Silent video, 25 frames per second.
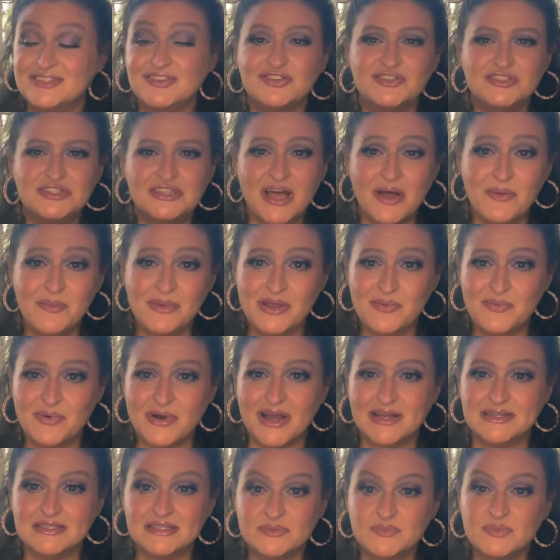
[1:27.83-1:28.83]
There's so many
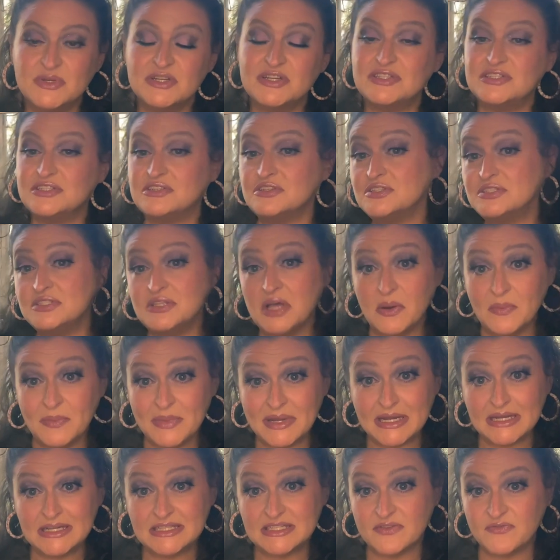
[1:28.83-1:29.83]
prices because there's so
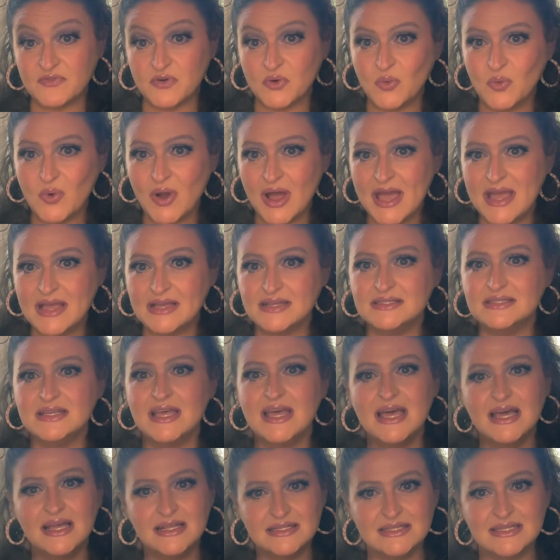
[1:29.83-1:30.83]
many different ways
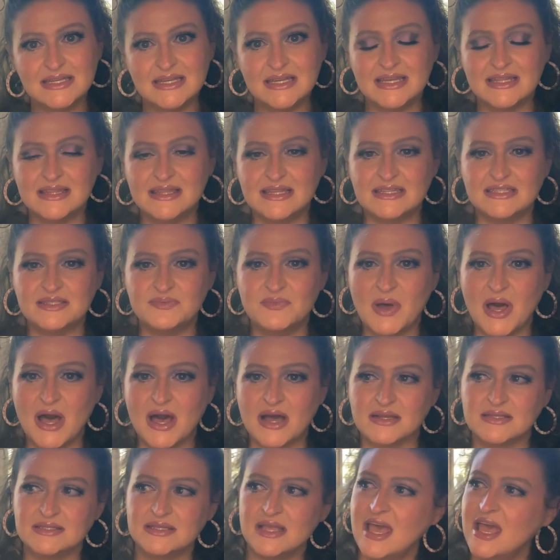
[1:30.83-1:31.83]
to get this
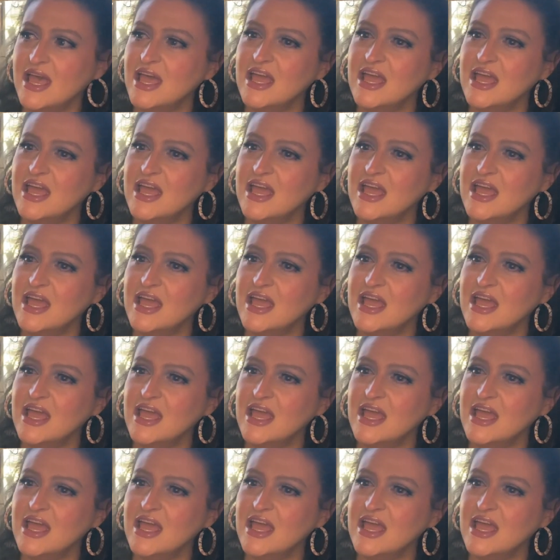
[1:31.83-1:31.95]
box.